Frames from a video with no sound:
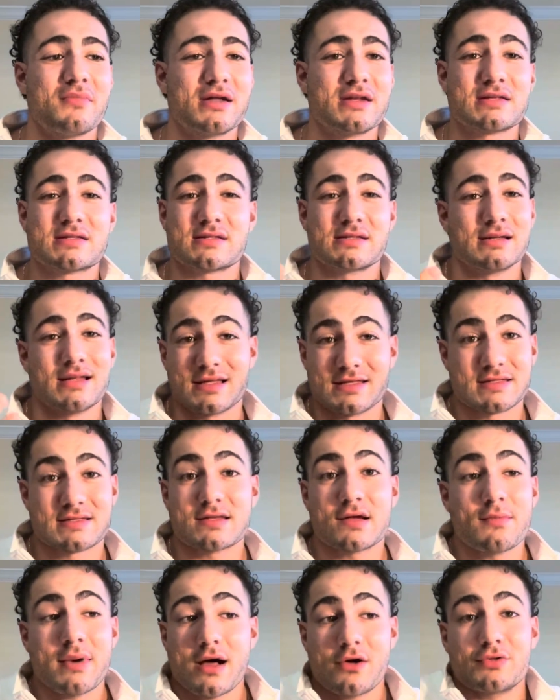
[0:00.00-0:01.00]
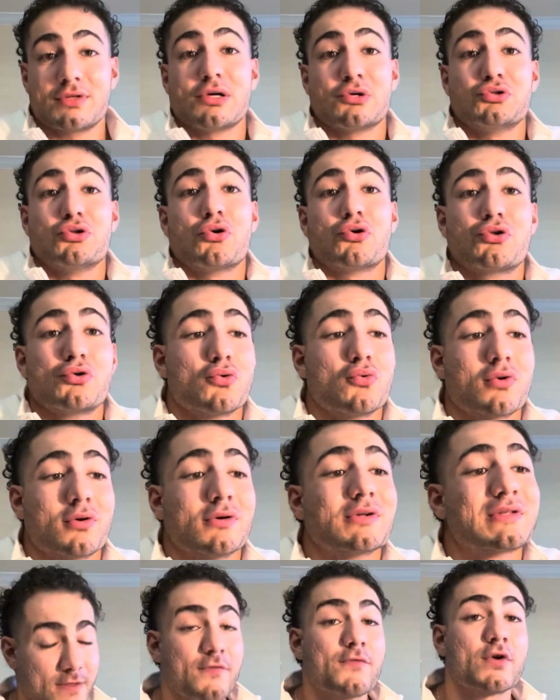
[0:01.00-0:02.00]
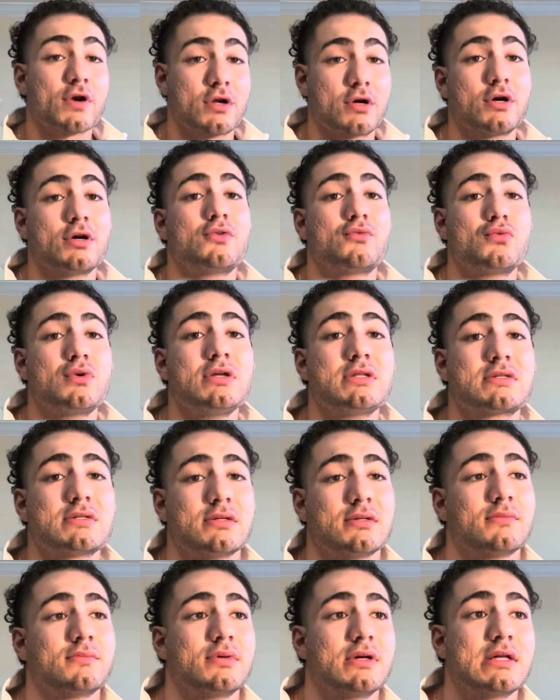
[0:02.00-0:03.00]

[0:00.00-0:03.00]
medicine and somehow they'll know UWorld. For good reason.